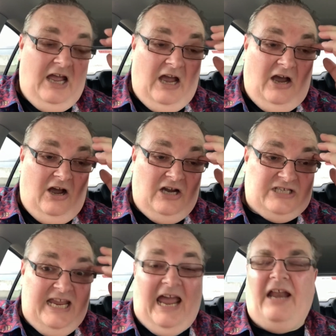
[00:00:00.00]
Oh
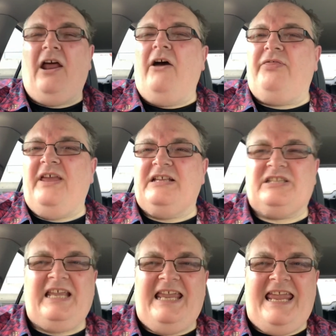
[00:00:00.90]
dear, and I think
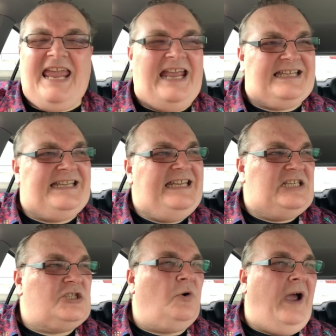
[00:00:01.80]
CEX need to
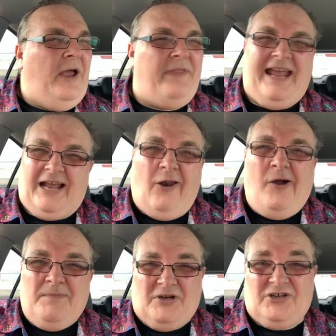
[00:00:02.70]
sort out their
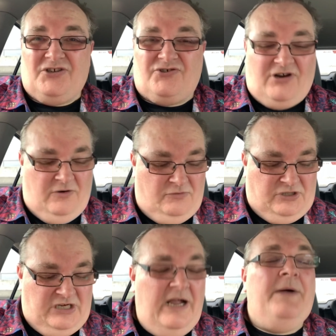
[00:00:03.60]
climate
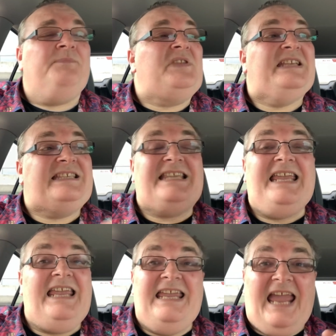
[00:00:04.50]
controls.
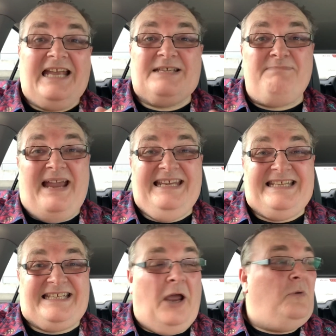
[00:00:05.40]
CEX
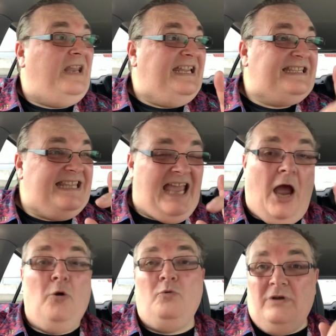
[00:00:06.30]
Maidstone is the
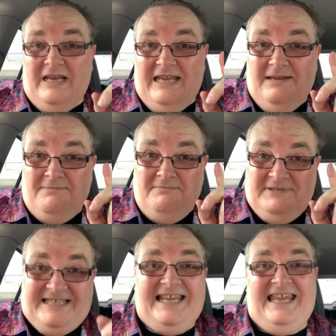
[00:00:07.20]
only
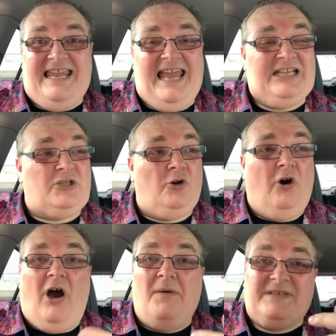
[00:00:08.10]
CEX
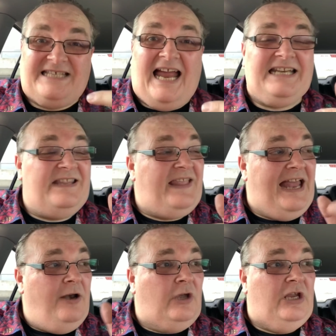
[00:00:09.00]
store. I'm standing there
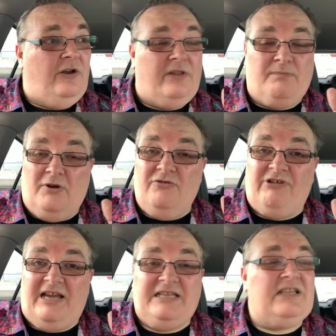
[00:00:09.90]
looking at the
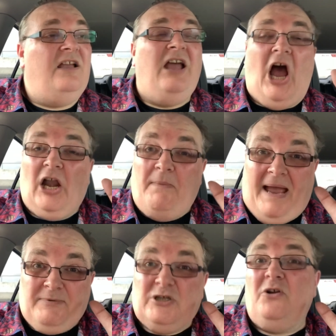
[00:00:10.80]
Blu-rays and I'm
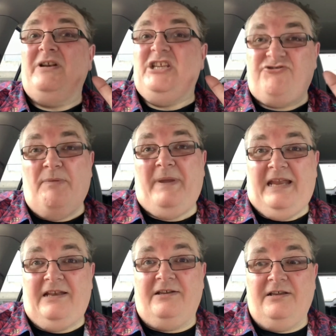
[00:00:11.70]
absolutely
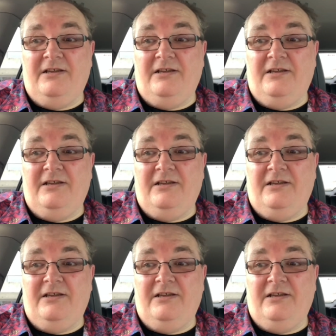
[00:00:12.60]
dripping.